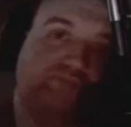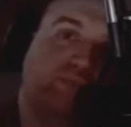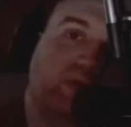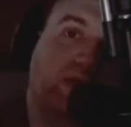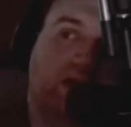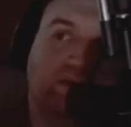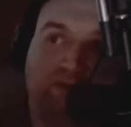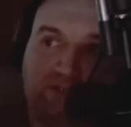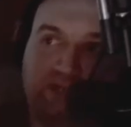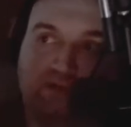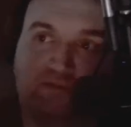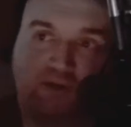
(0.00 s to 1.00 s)
and I'm going to tell
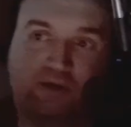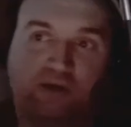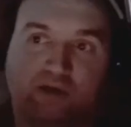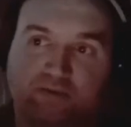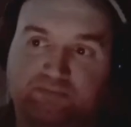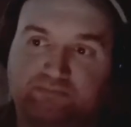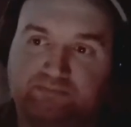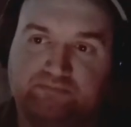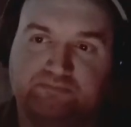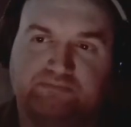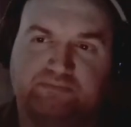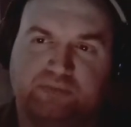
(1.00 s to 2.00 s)
you right now,
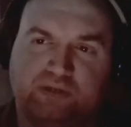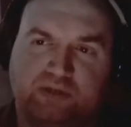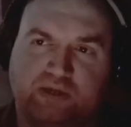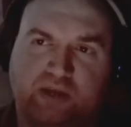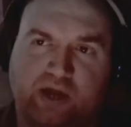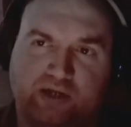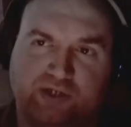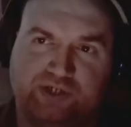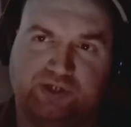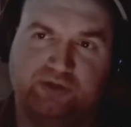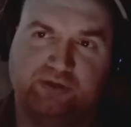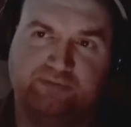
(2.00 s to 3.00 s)
I could show
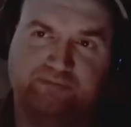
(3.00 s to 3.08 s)
you.